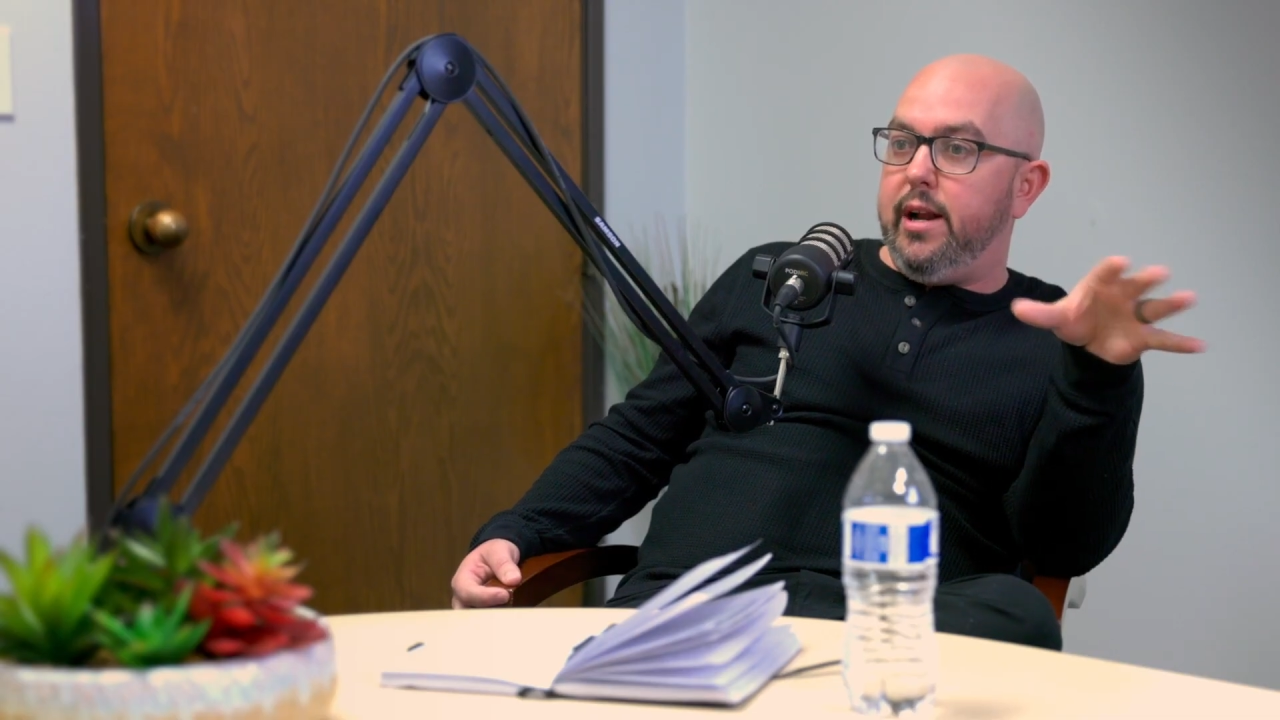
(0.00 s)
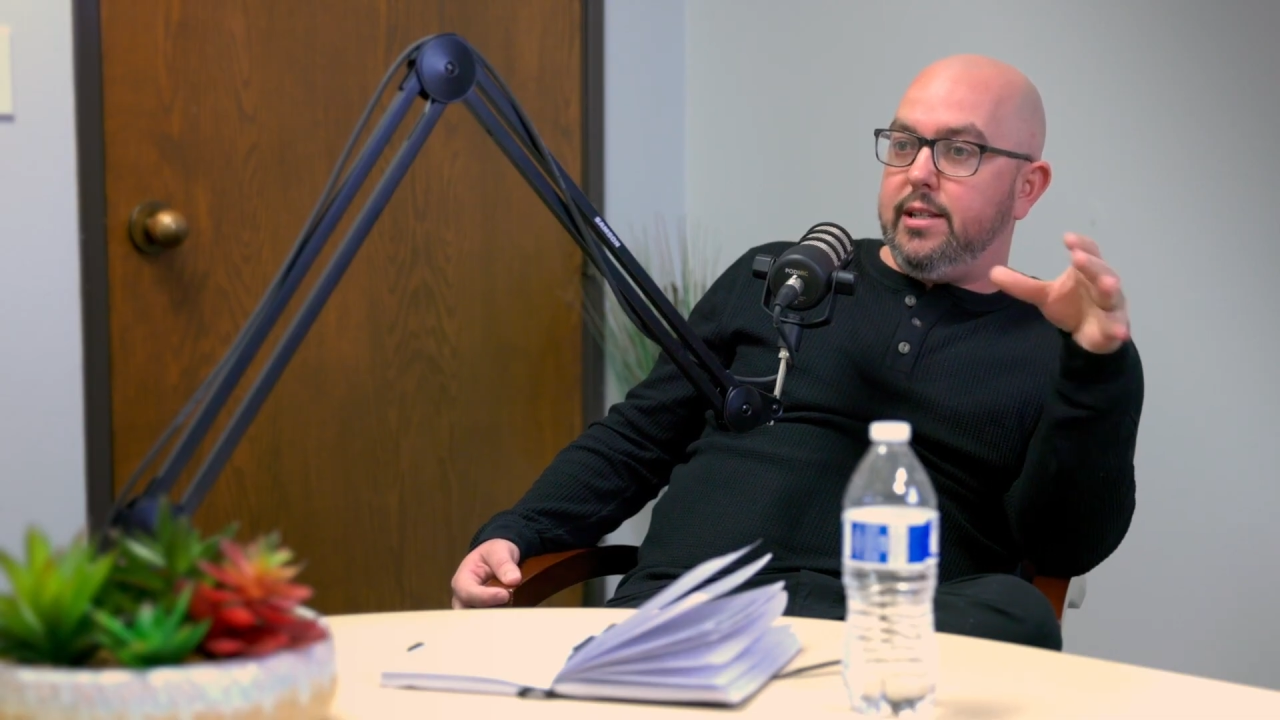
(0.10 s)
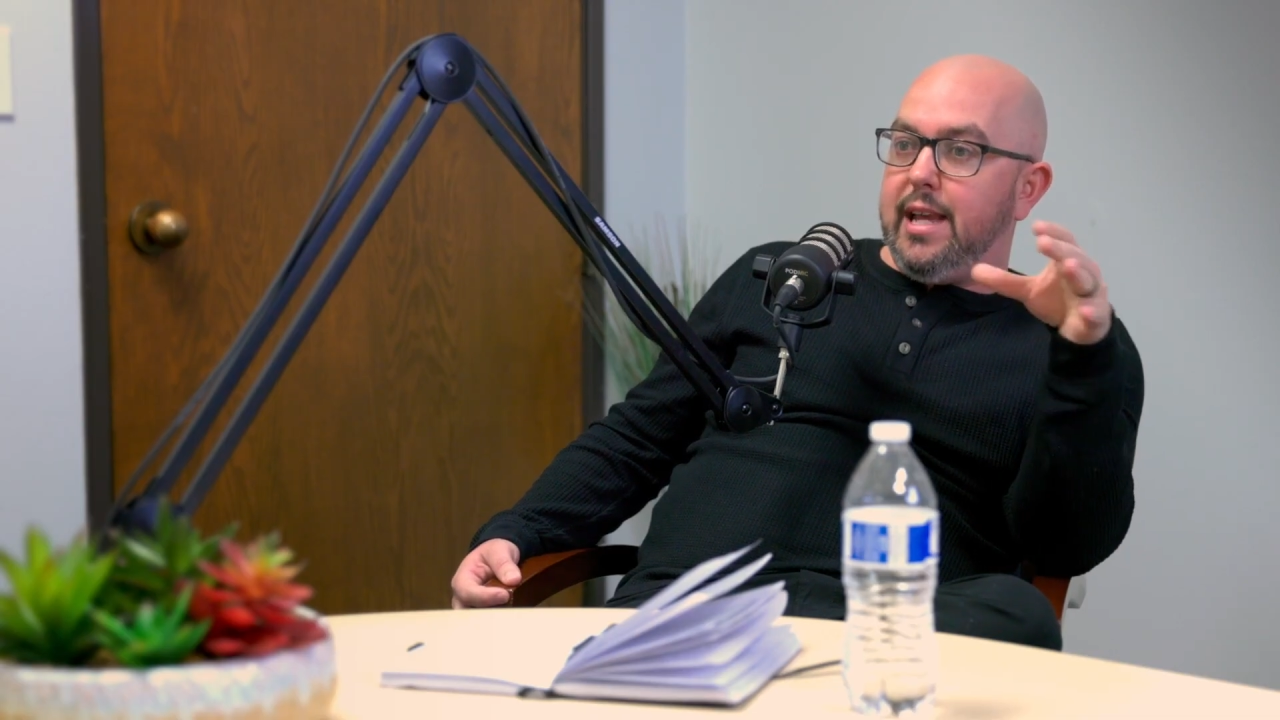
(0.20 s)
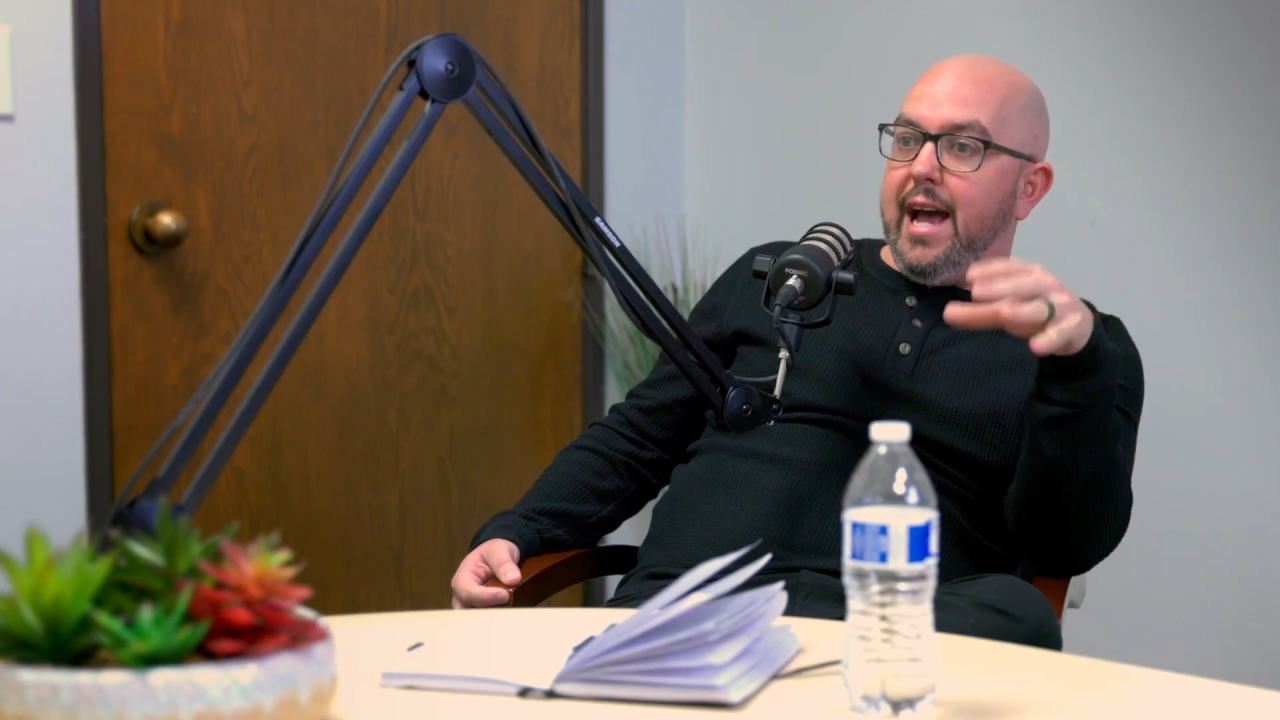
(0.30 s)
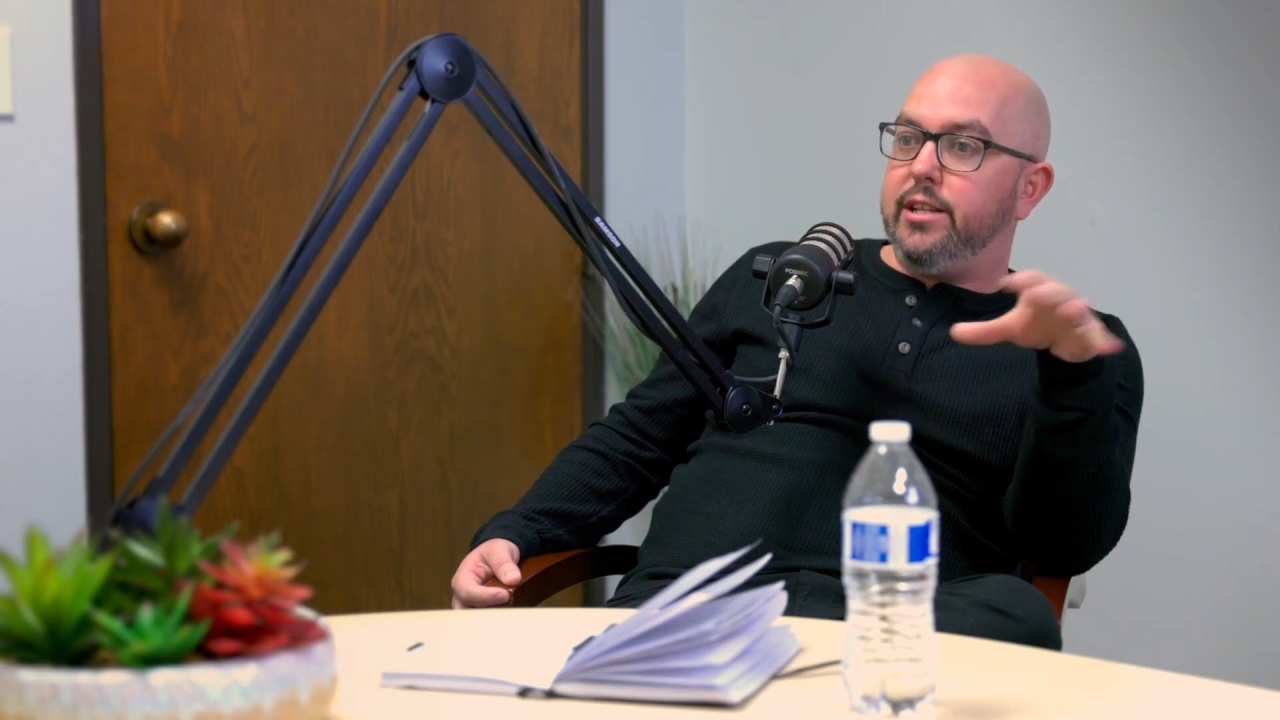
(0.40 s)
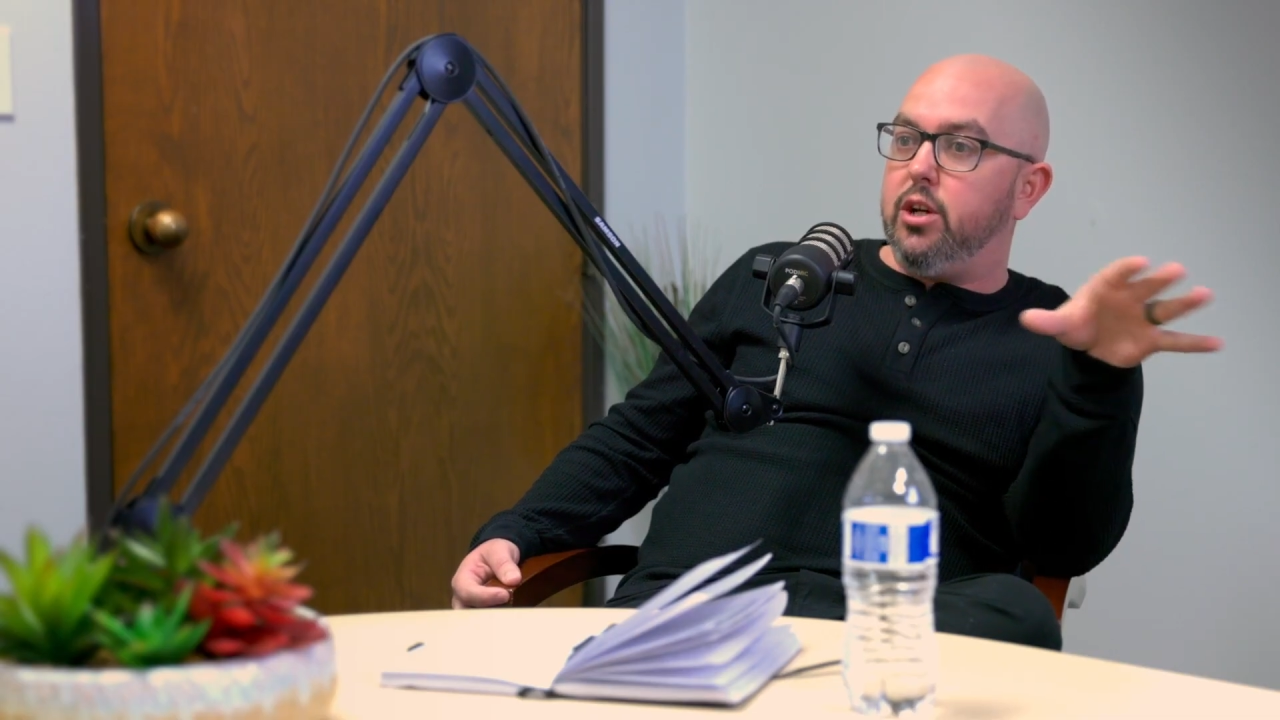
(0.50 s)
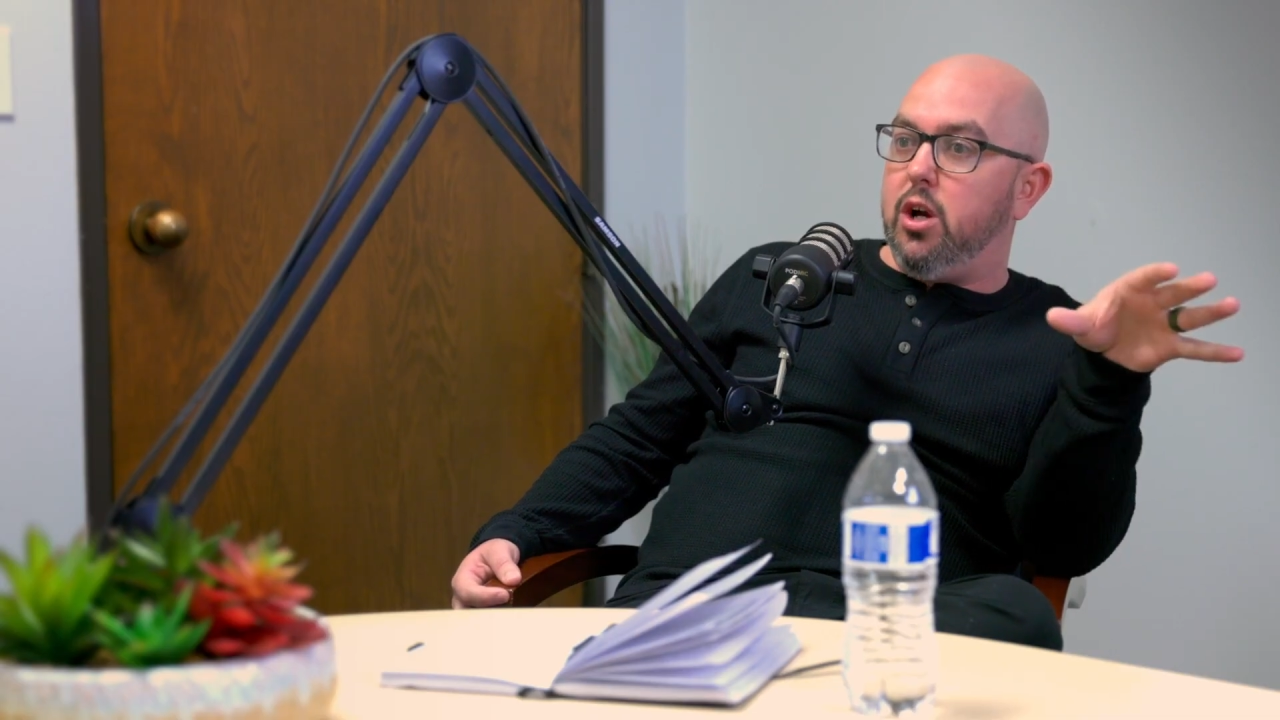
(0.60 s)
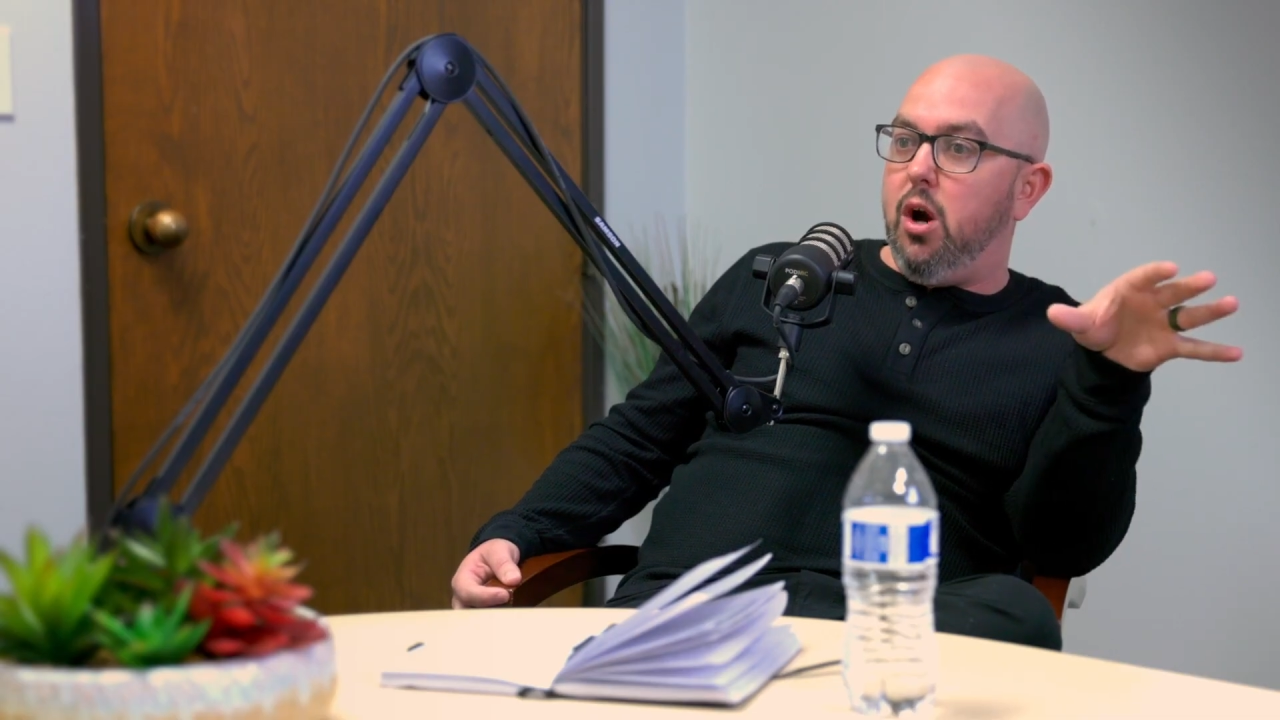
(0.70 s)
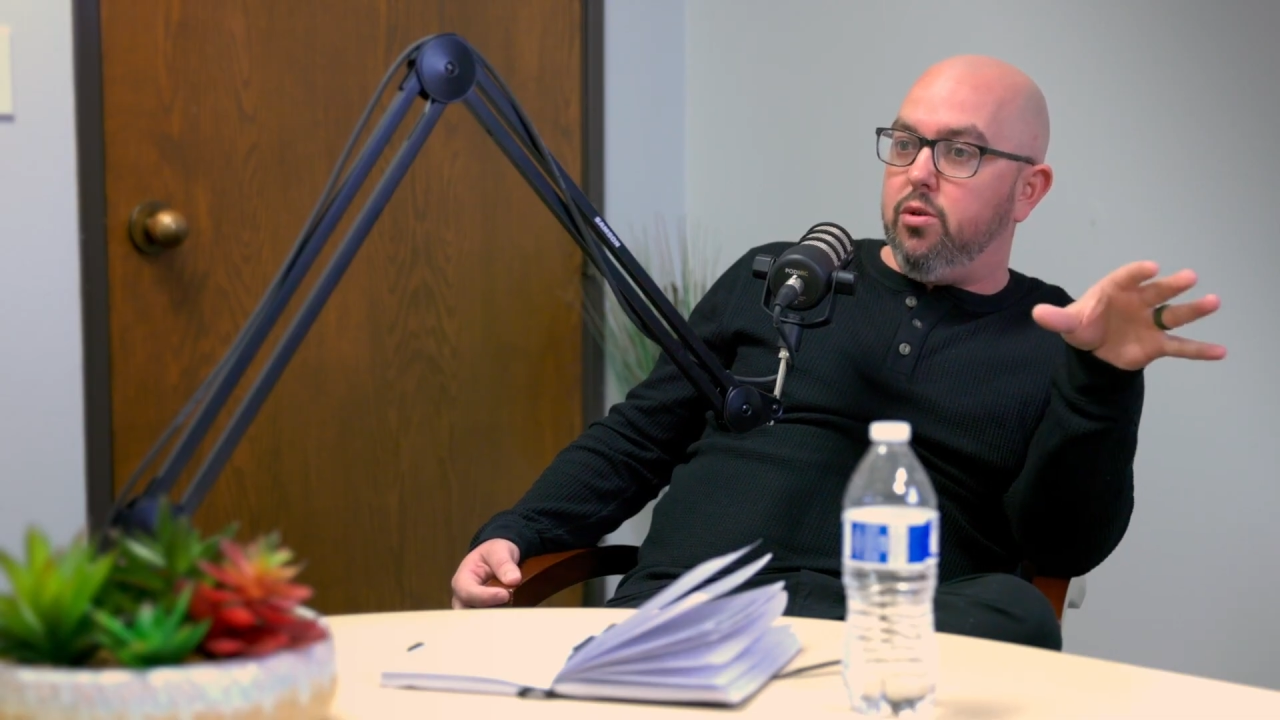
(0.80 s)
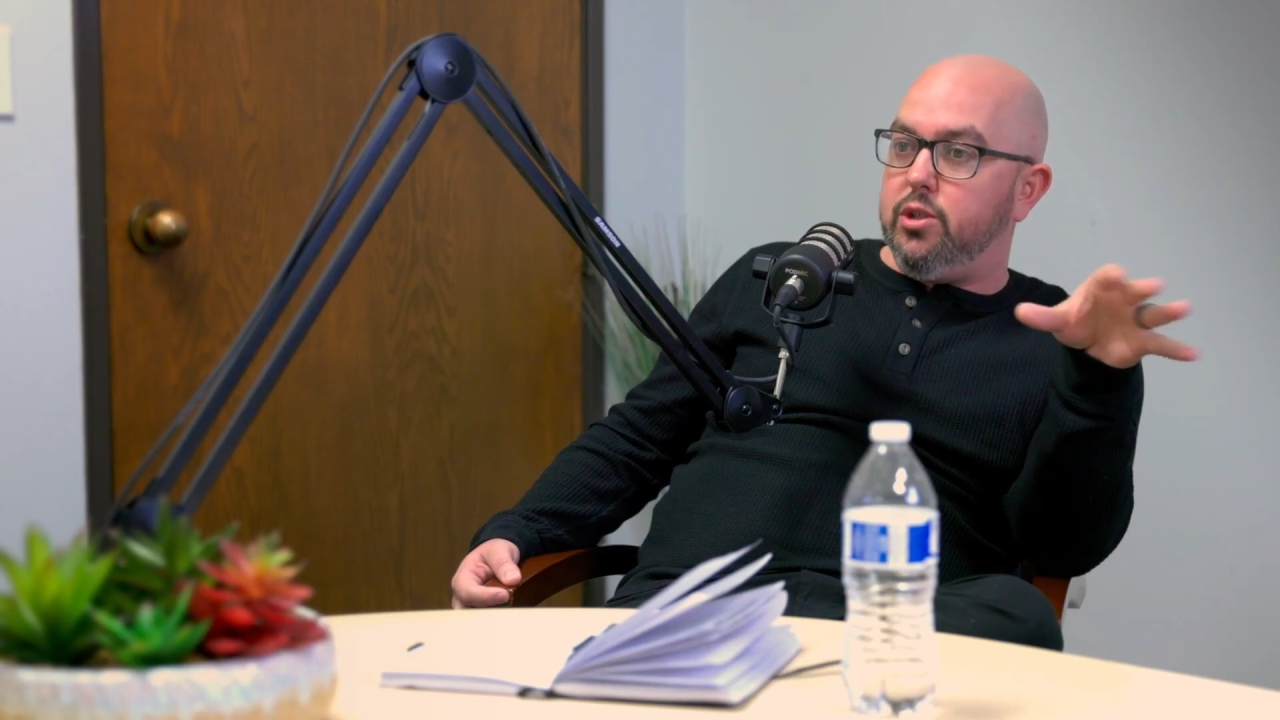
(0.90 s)
is as a
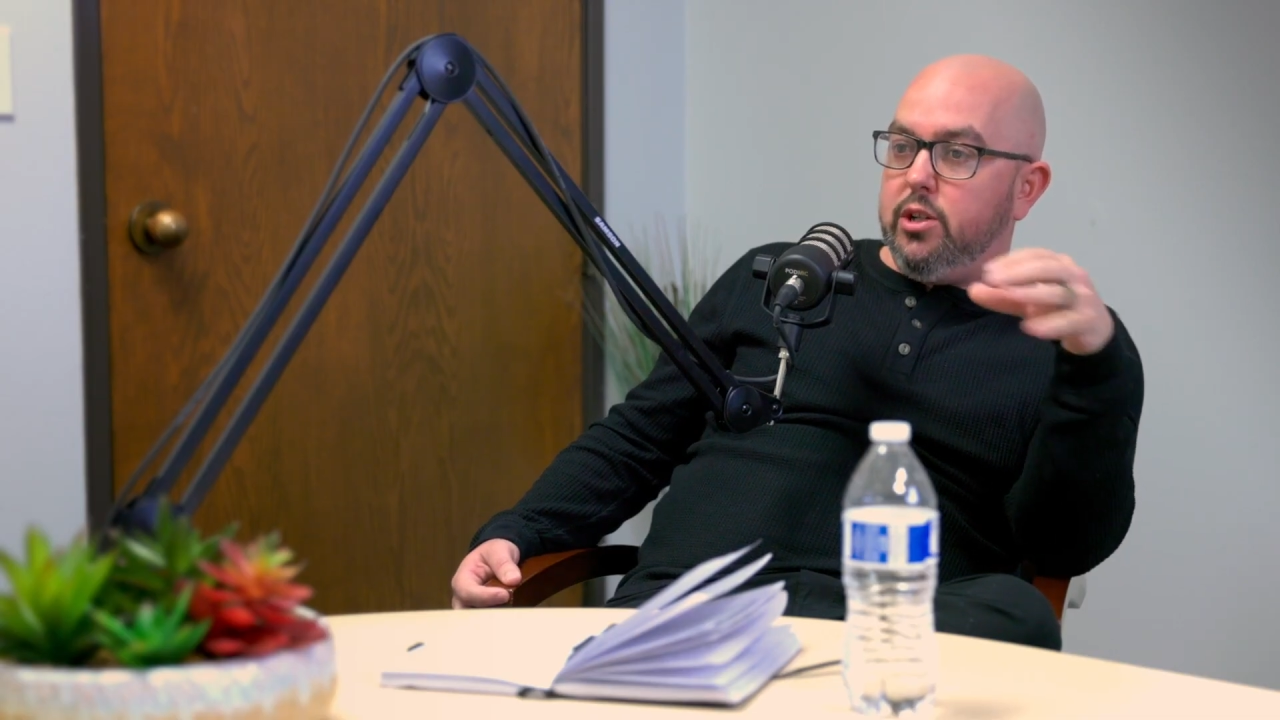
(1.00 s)
coach.